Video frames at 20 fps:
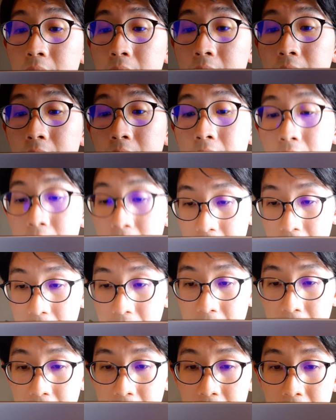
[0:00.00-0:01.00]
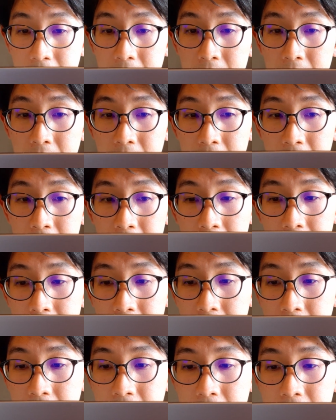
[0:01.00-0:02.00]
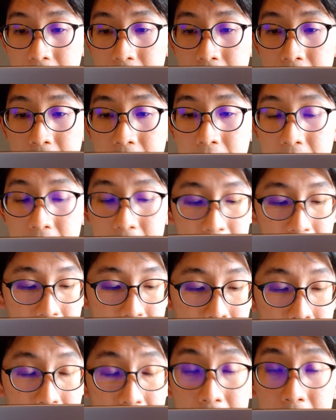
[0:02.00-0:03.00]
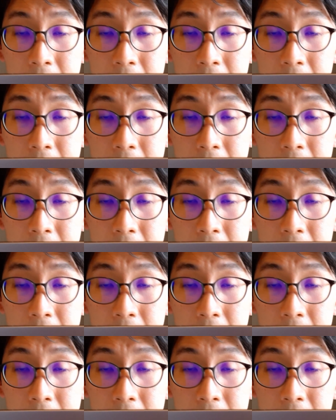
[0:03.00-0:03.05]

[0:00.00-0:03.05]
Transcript: Nobody speaks.